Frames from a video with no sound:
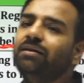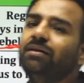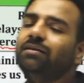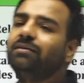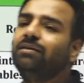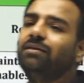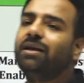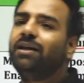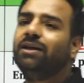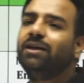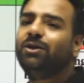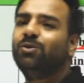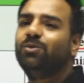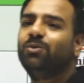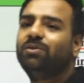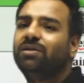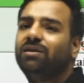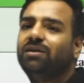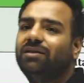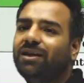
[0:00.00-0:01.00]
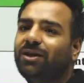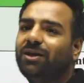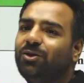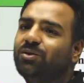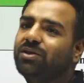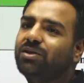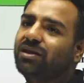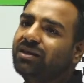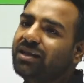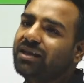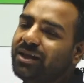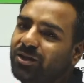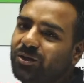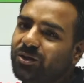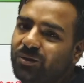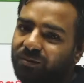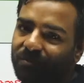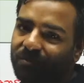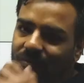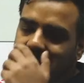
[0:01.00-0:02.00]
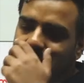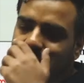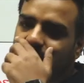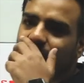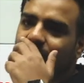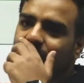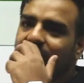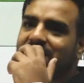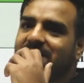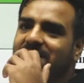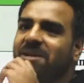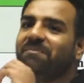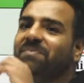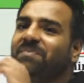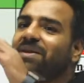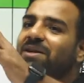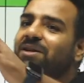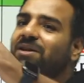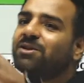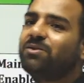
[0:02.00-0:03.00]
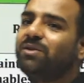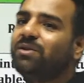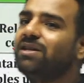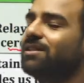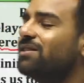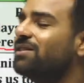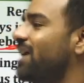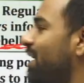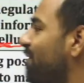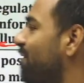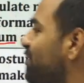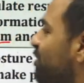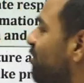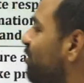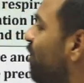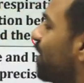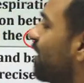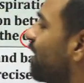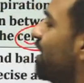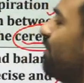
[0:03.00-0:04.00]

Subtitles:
thank you for the same. So yes, I was talking